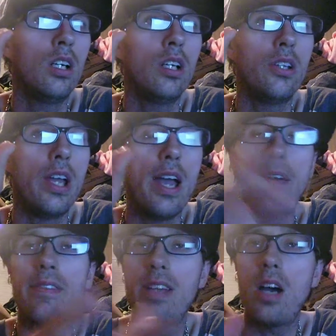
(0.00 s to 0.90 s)
They have
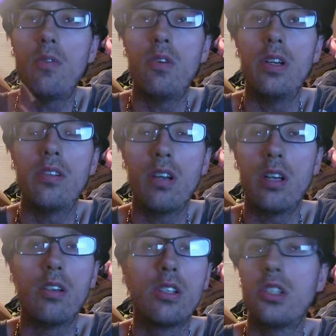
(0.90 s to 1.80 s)
Southwest so
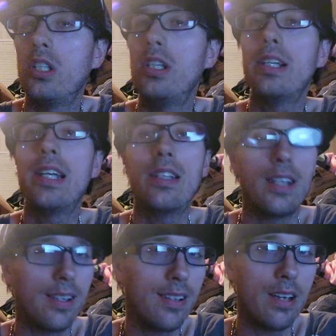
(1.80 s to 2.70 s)
She didn't get
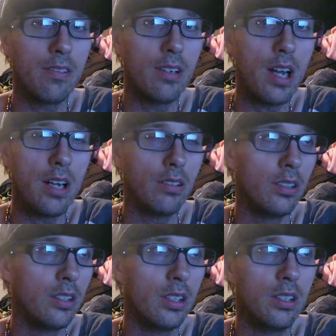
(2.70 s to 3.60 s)
that Thousand Island,
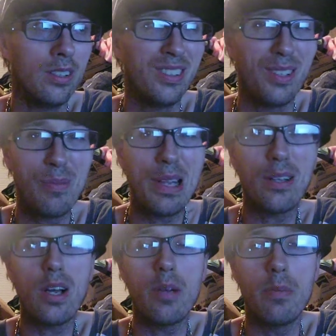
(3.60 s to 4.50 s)
you know. Make a
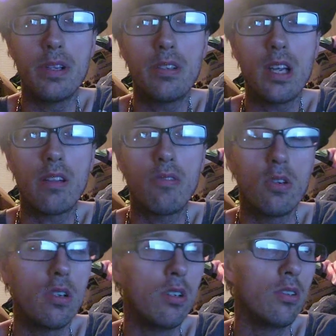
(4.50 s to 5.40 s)
lot of mistakes for
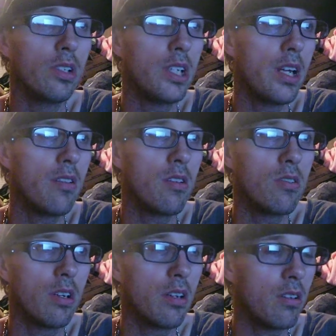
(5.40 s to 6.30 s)
her Illinois Tasty
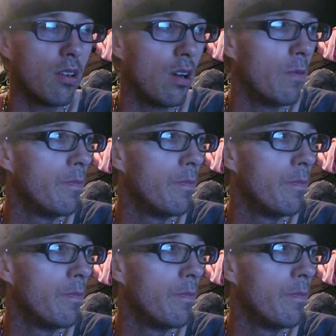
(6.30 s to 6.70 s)
Treats, so.